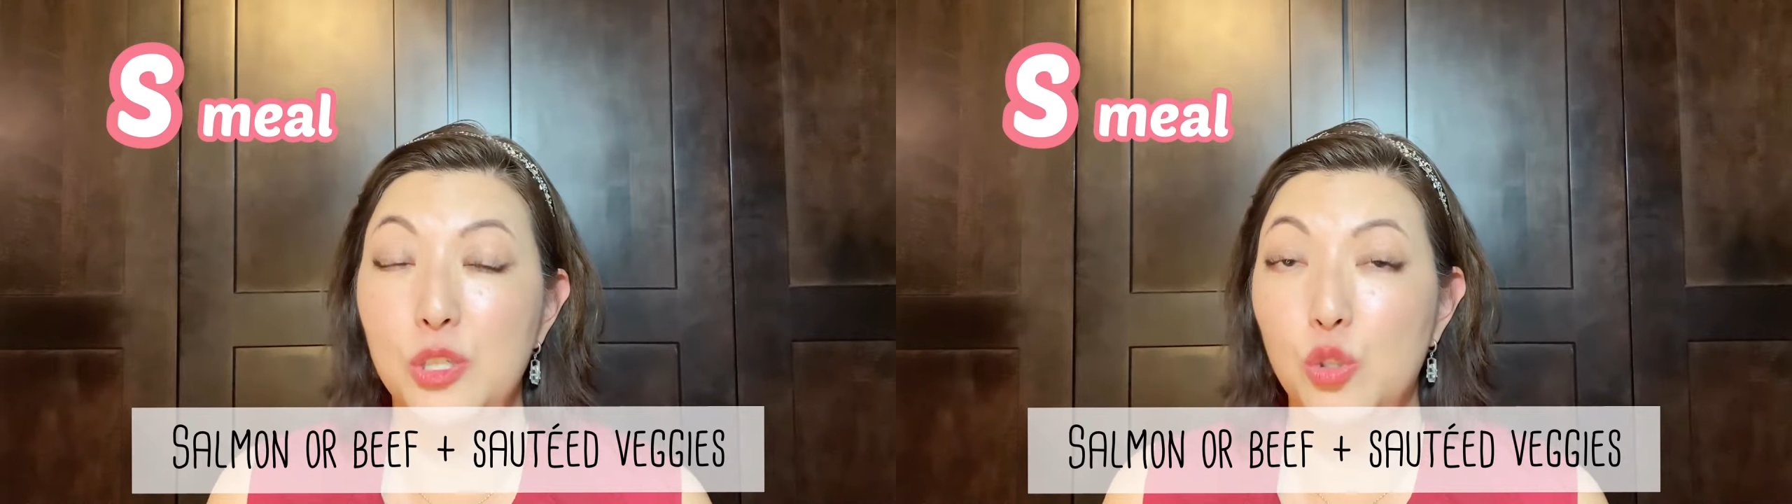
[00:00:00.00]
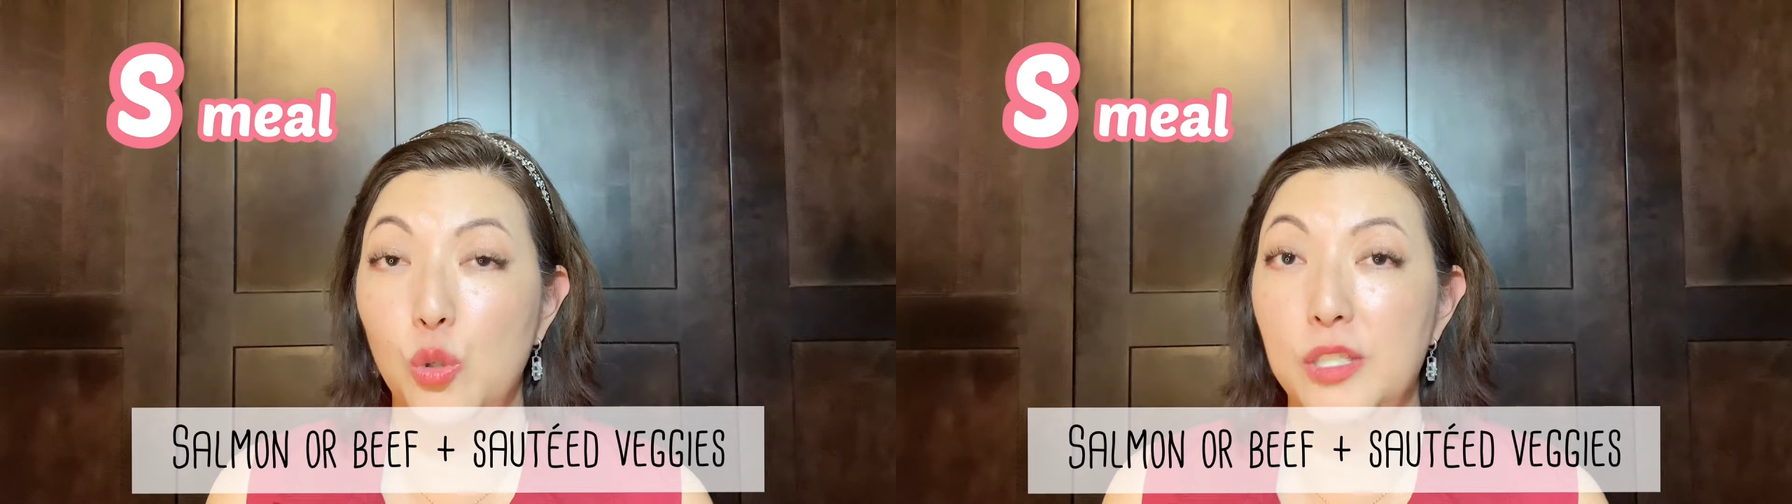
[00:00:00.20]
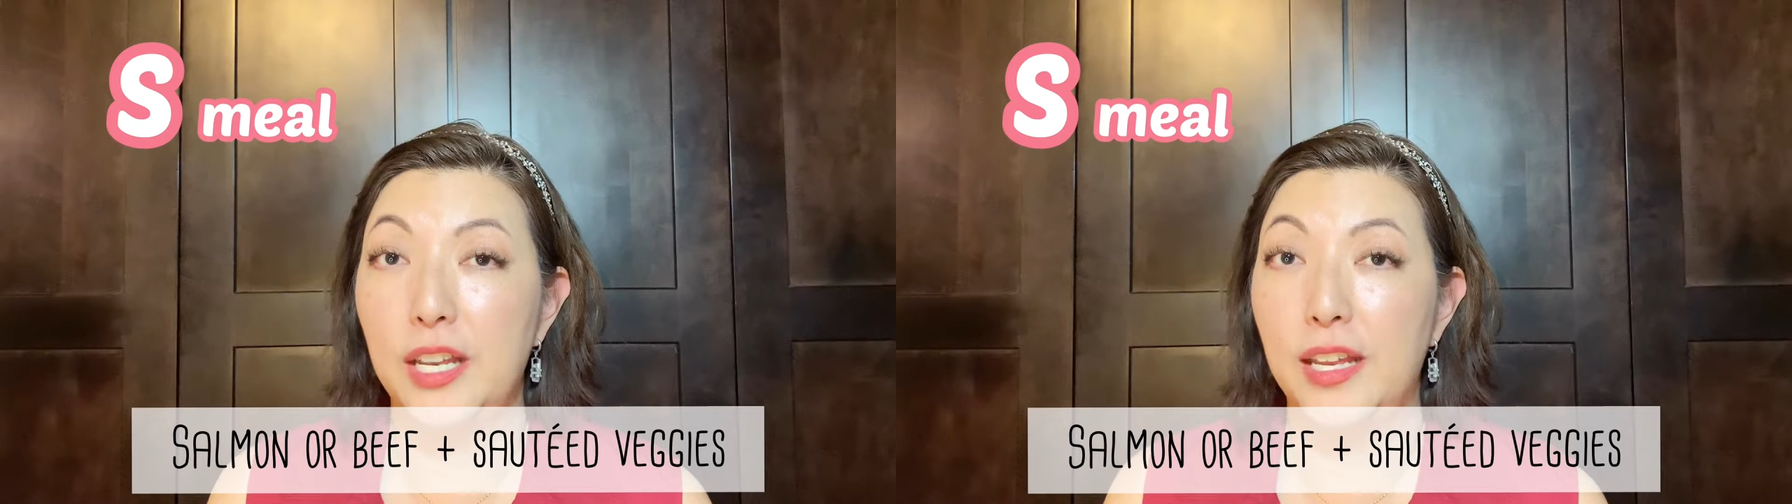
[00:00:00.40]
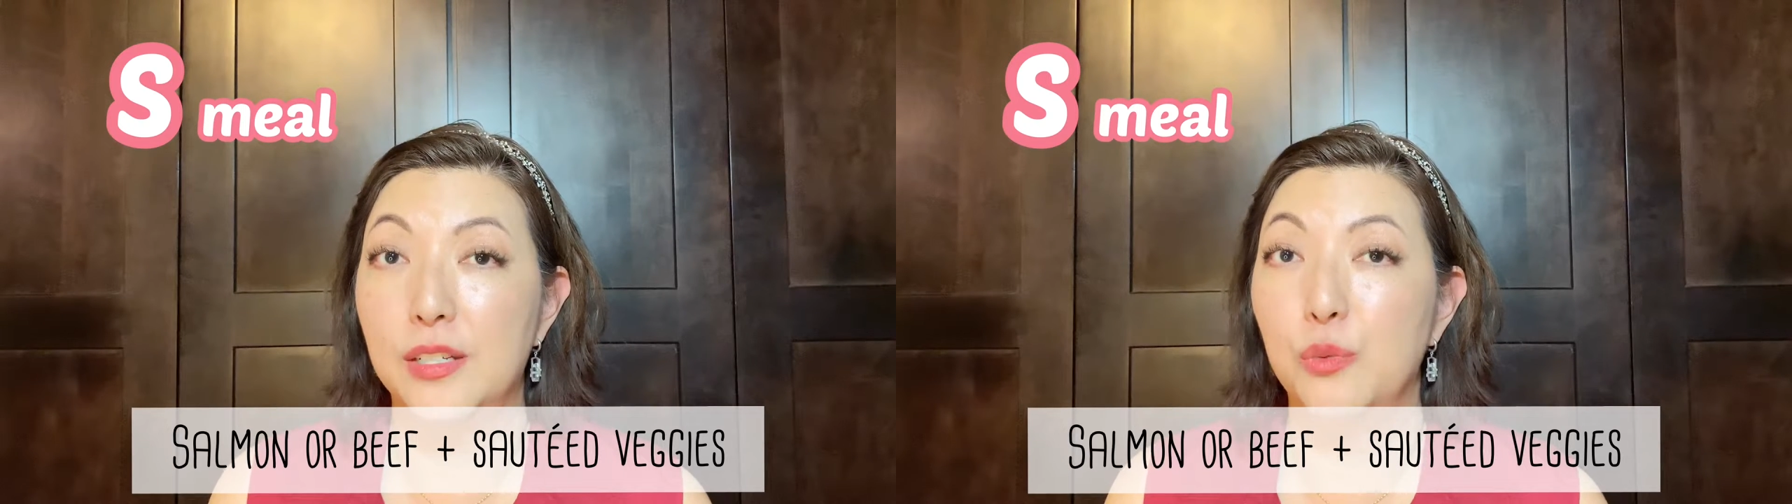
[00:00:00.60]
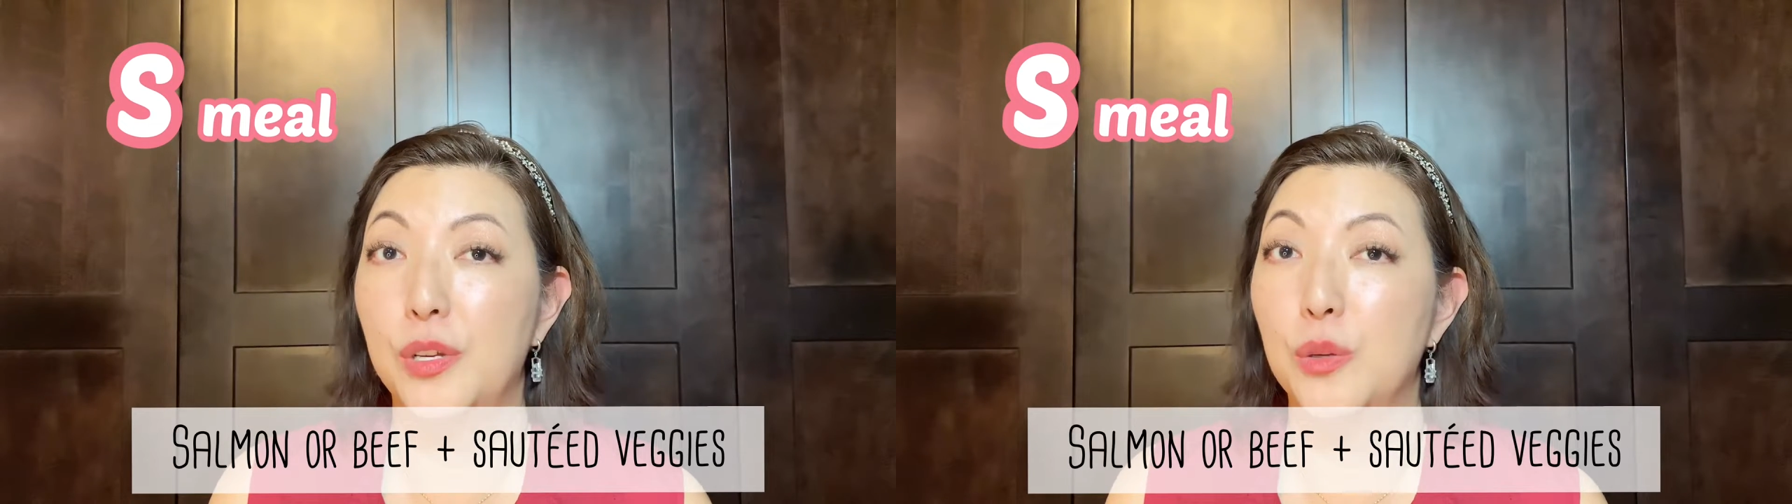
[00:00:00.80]

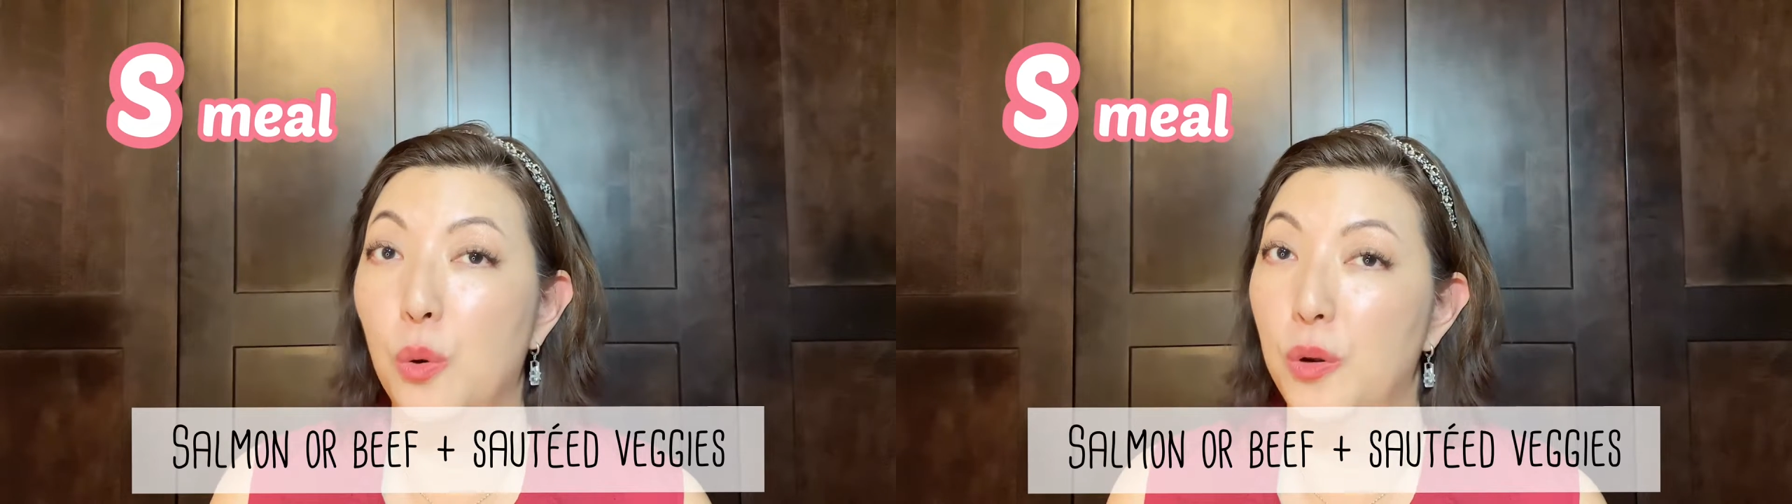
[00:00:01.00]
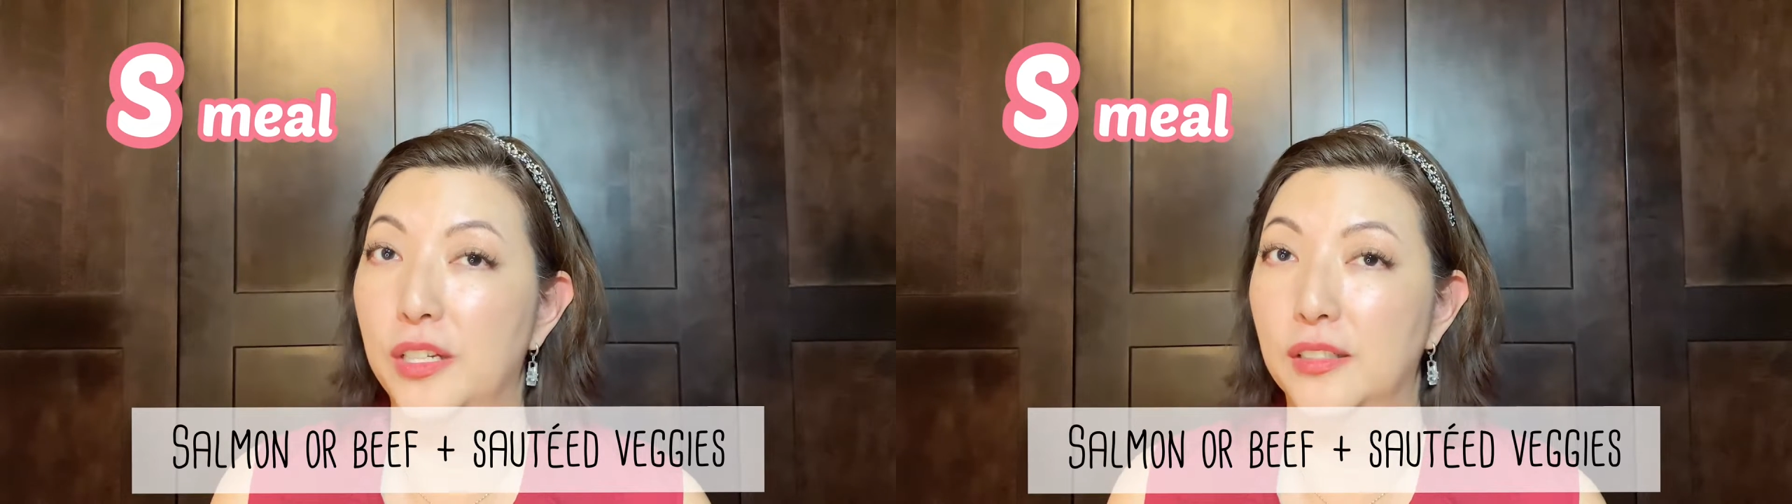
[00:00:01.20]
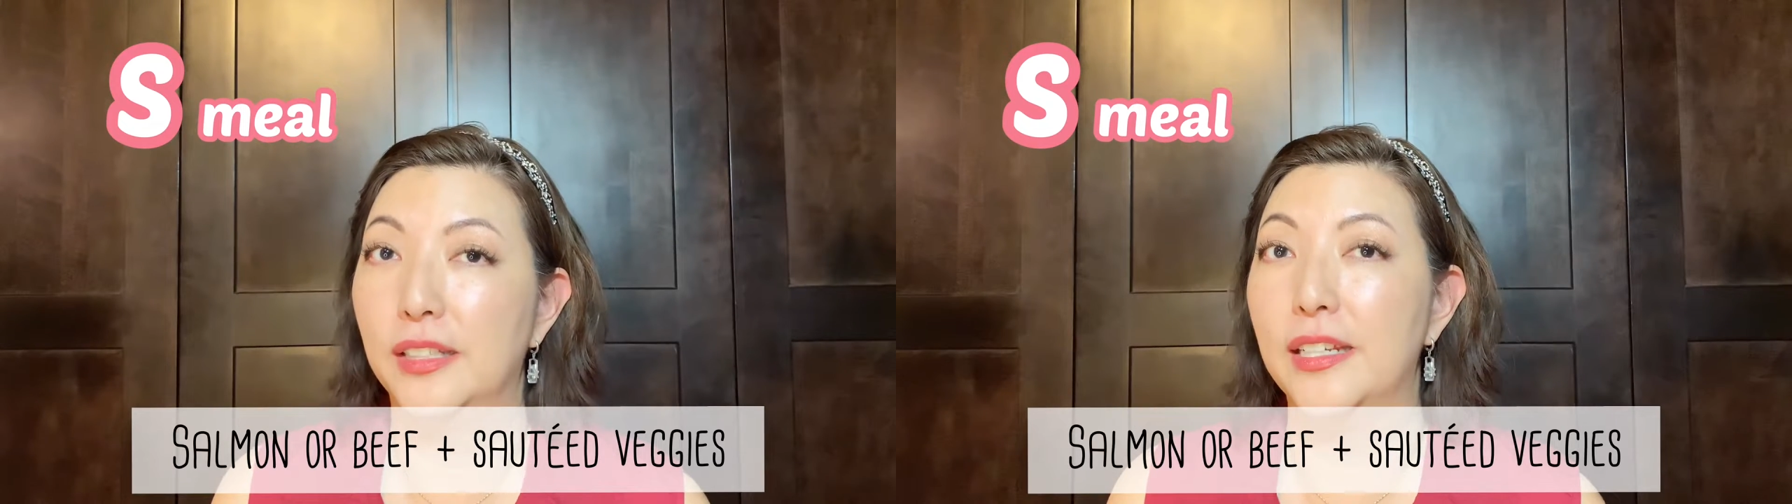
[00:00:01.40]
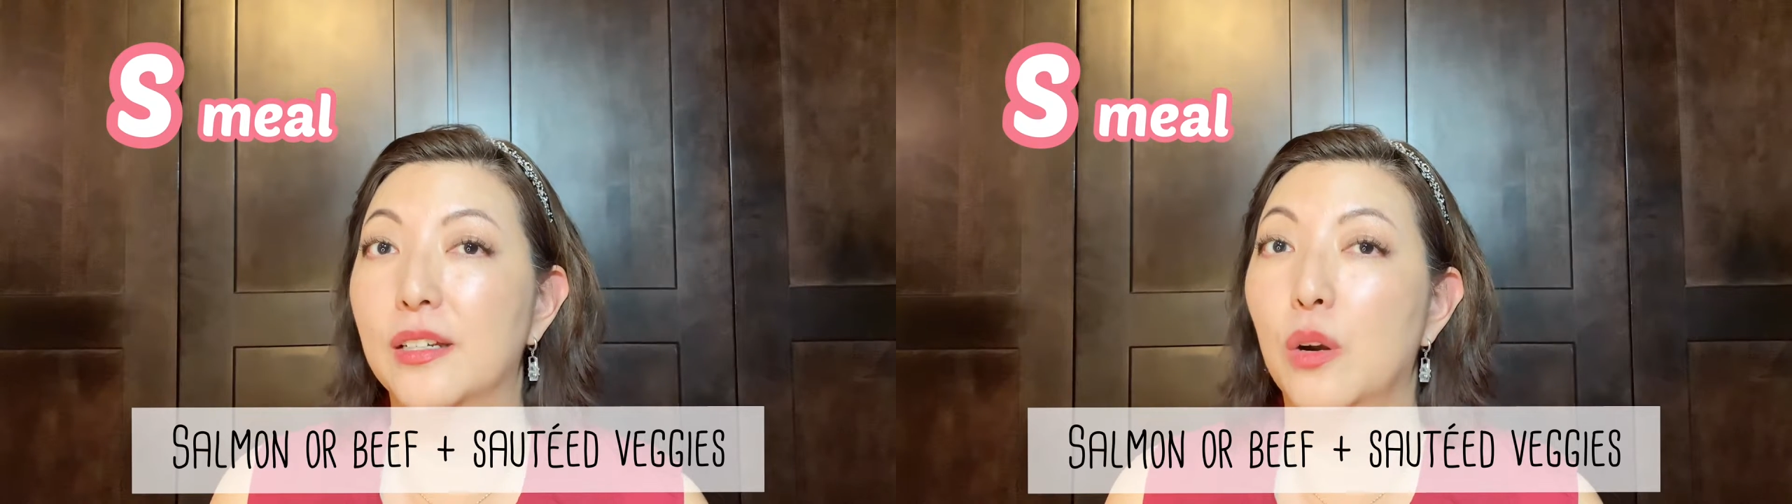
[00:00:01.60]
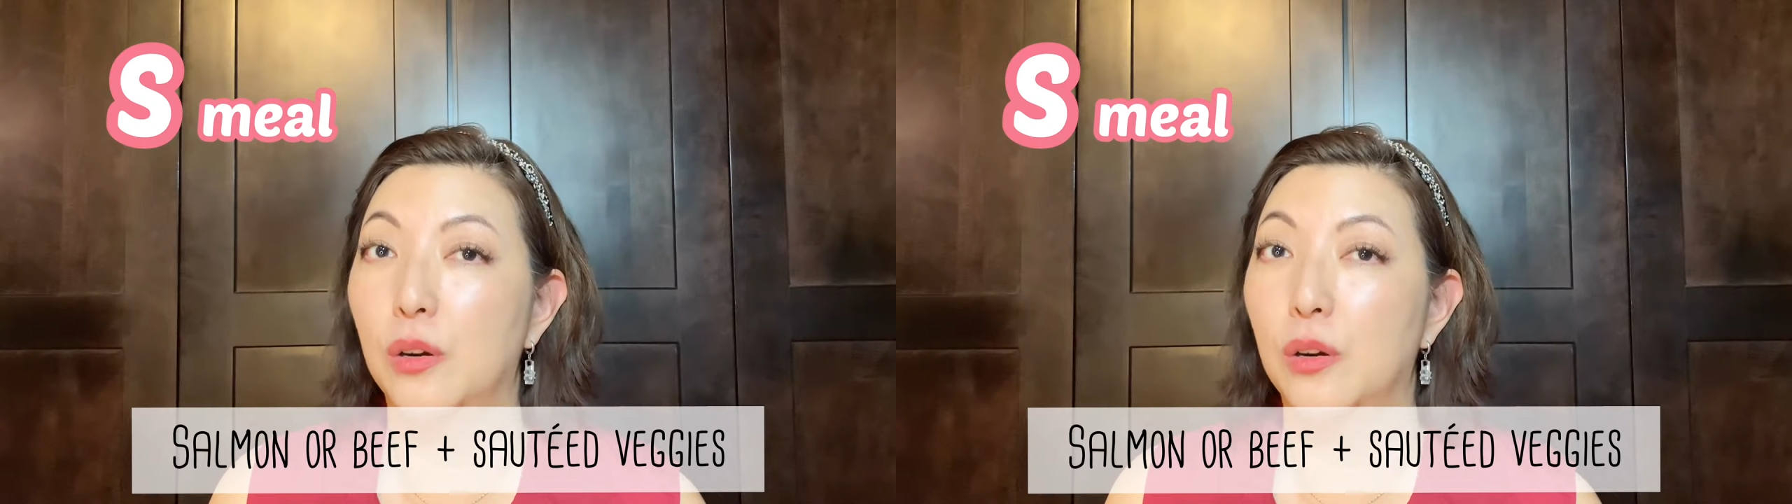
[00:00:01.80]
sauteed with oil like